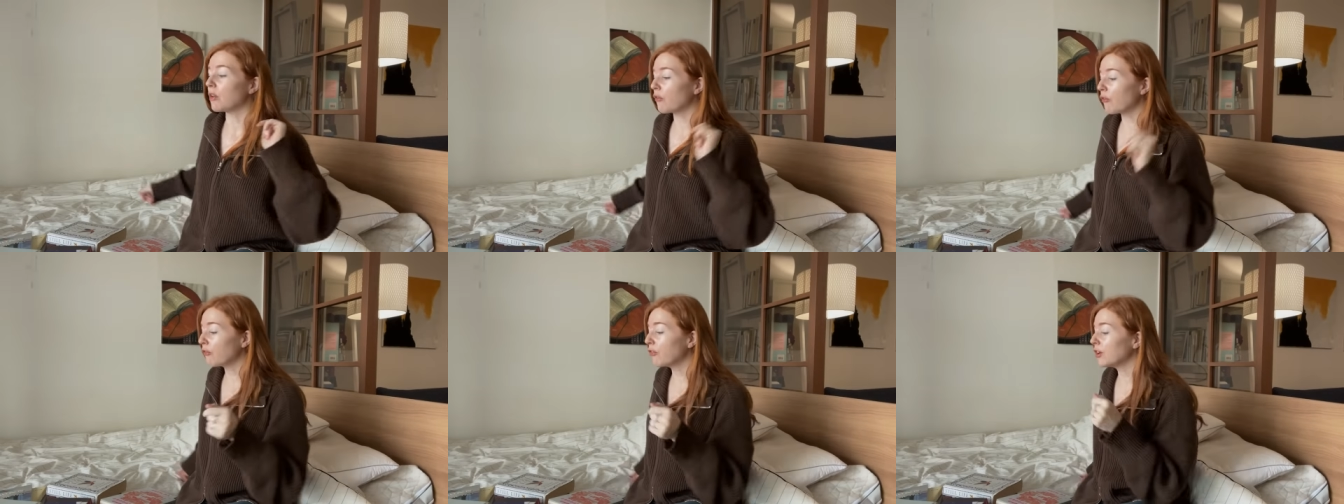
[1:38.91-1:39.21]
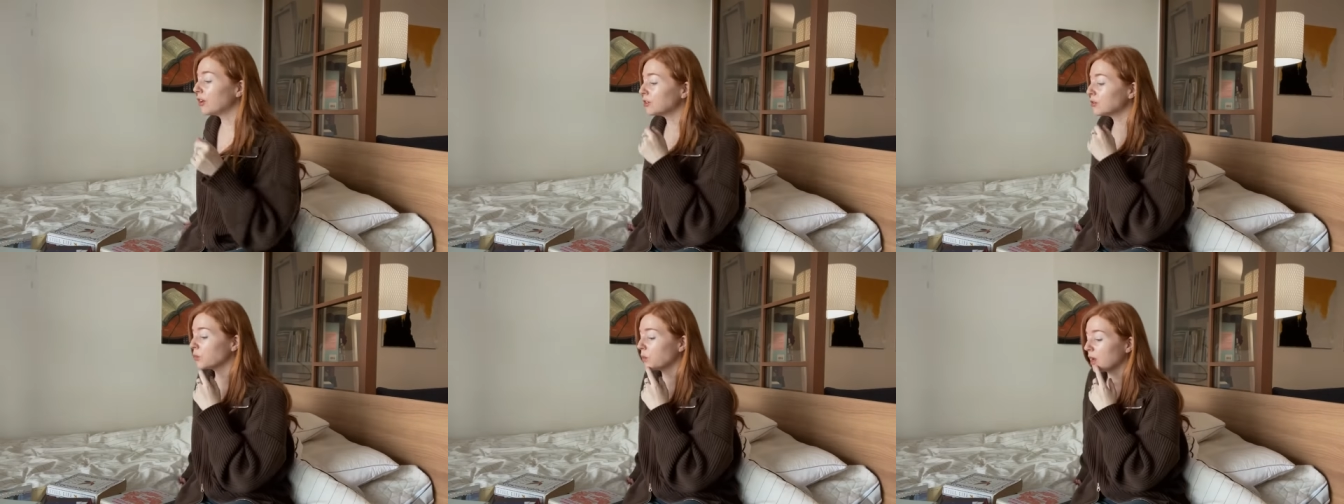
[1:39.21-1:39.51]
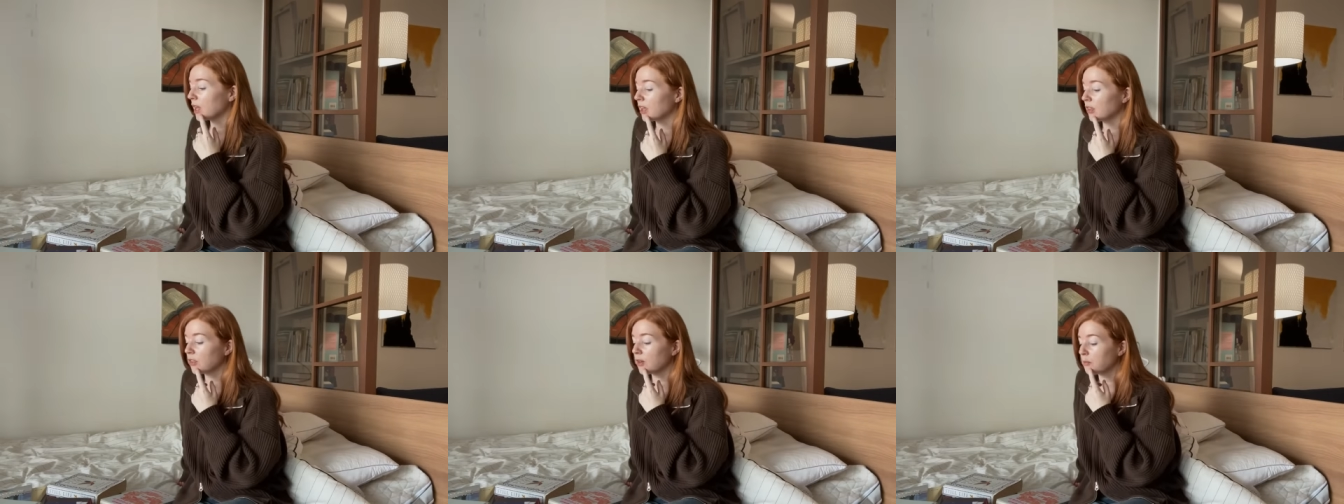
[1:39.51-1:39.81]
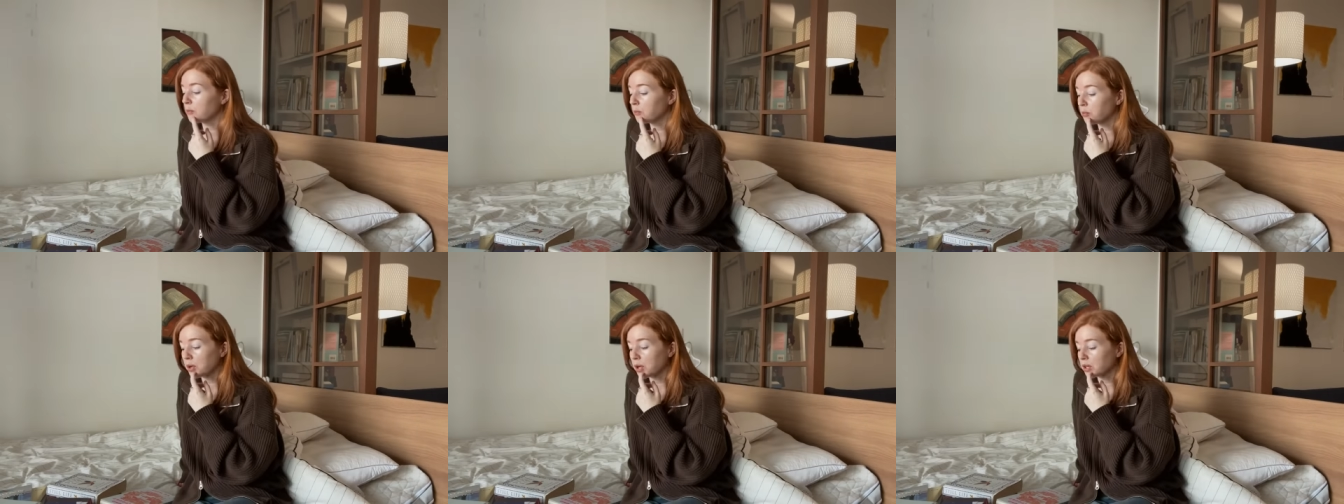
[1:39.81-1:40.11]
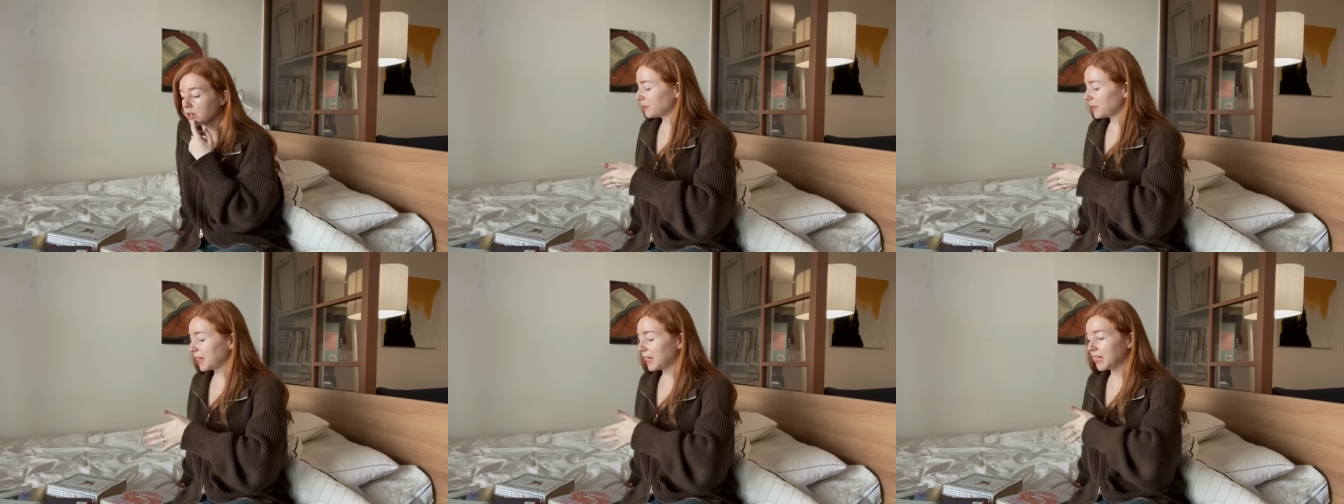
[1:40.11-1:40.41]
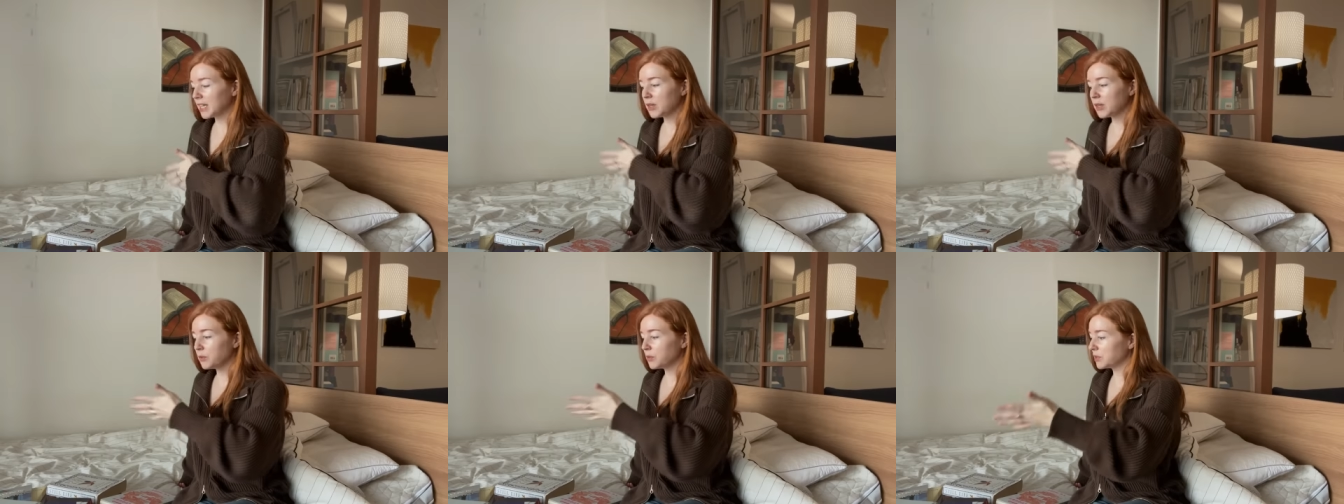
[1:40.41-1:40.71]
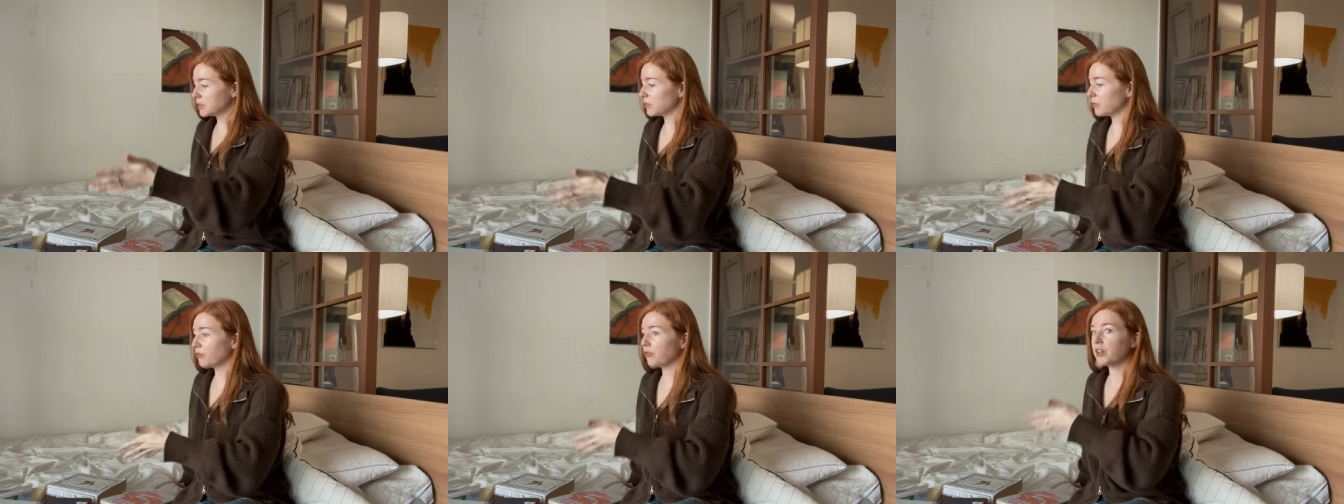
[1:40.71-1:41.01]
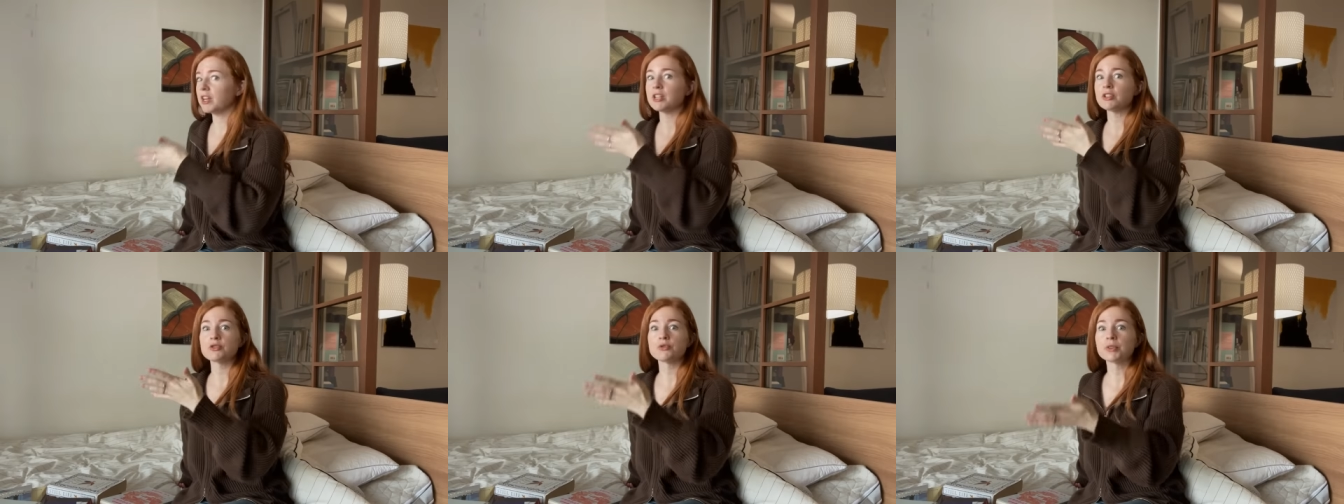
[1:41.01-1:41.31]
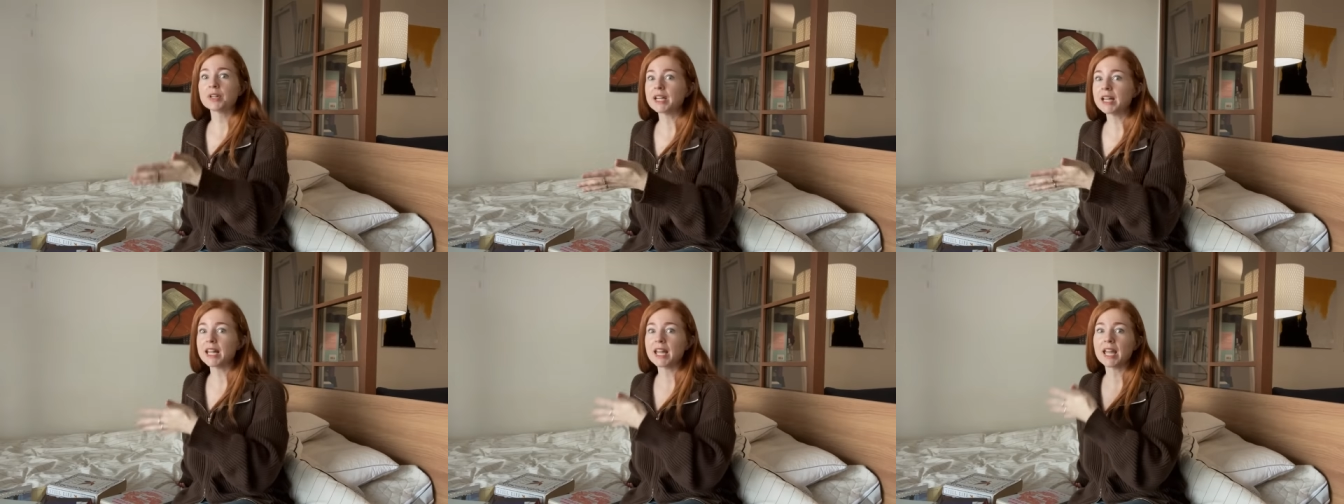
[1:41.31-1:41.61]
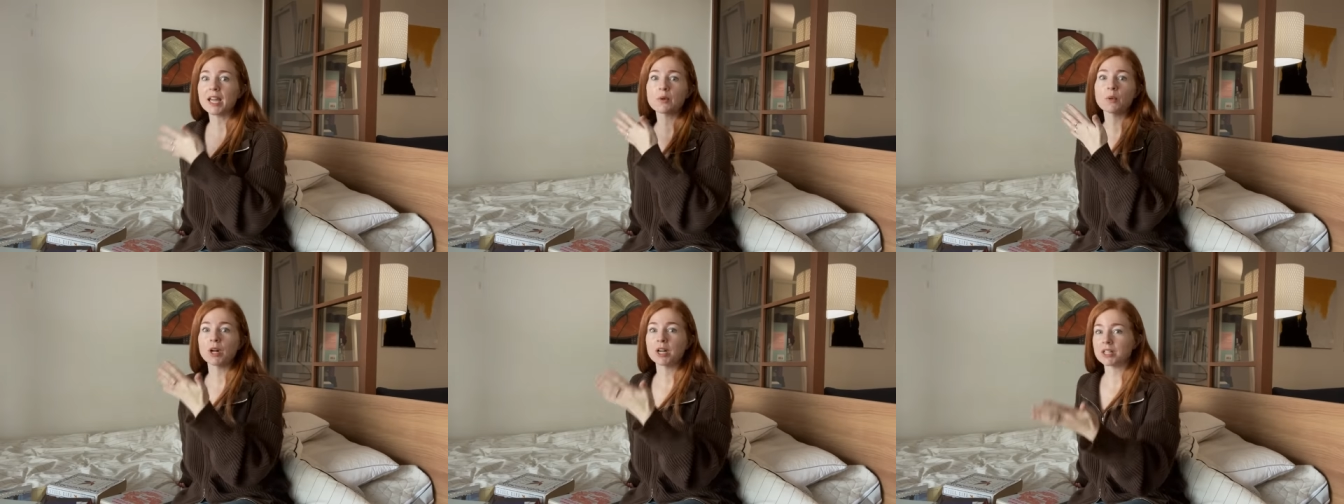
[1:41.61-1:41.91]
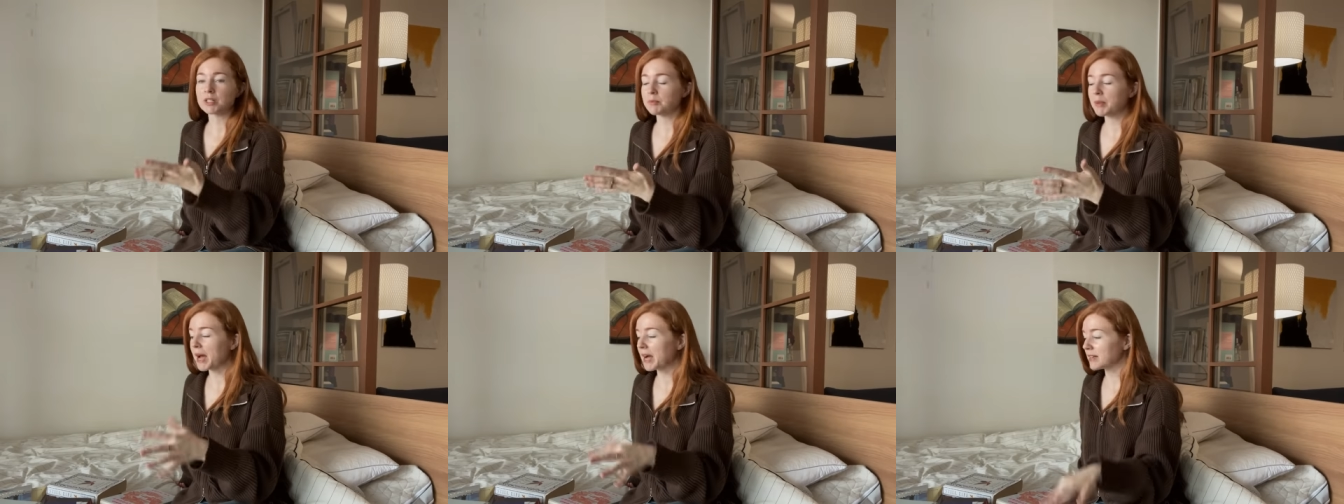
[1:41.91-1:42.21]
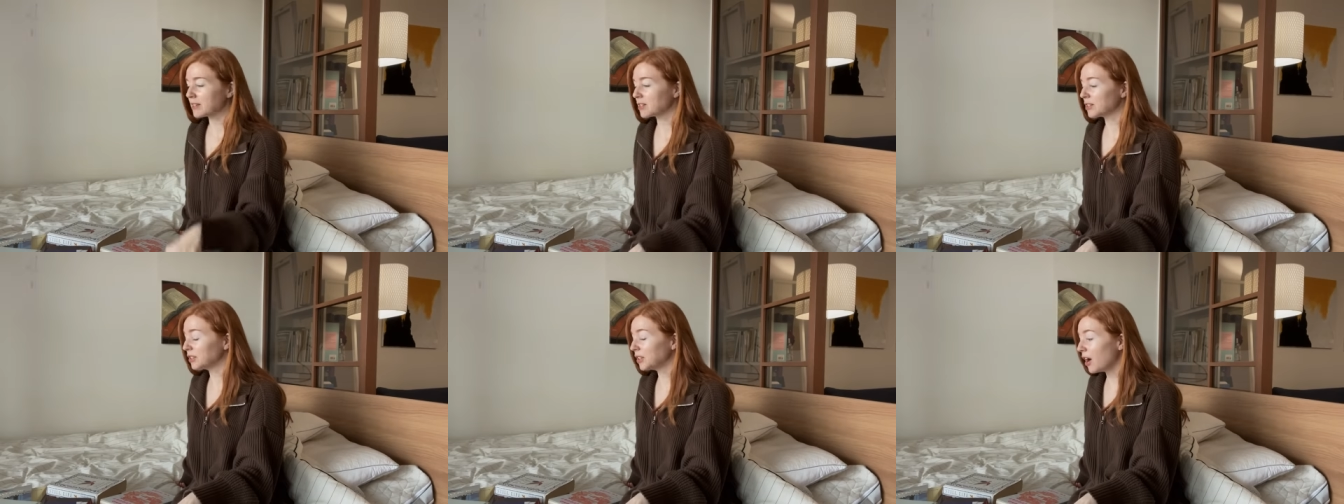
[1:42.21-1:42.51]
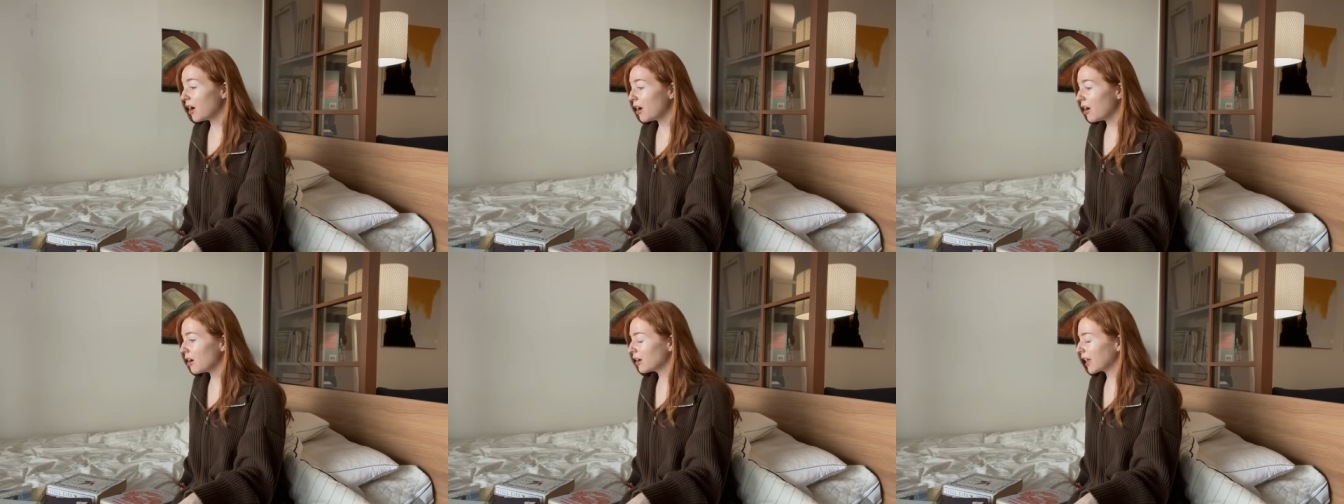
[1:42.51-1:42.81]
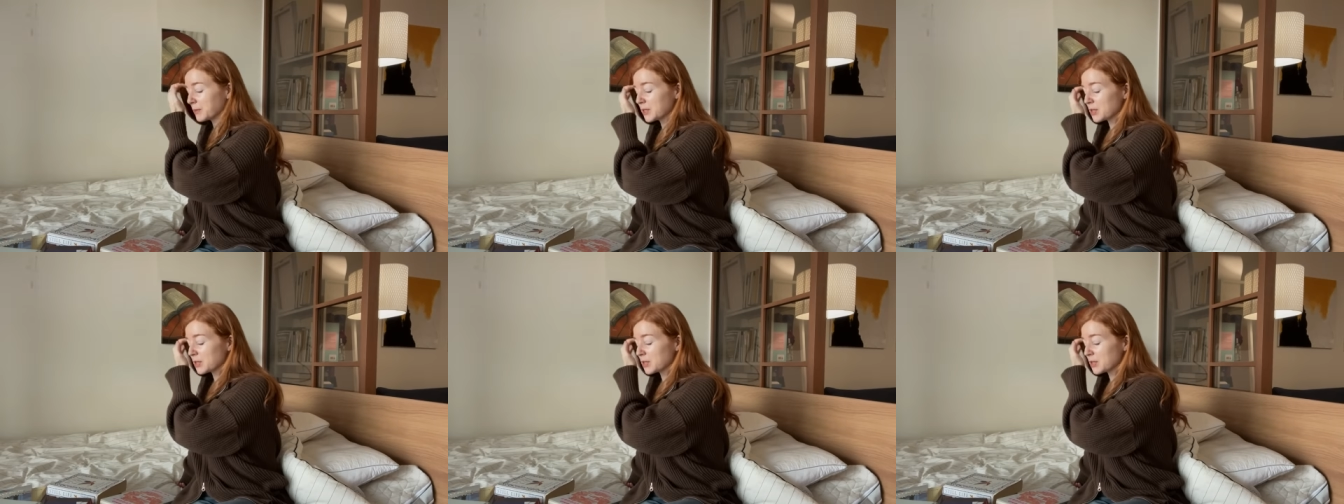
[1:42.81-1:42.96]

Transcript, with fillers: filled with books that he was finished reading and wanted to pass along.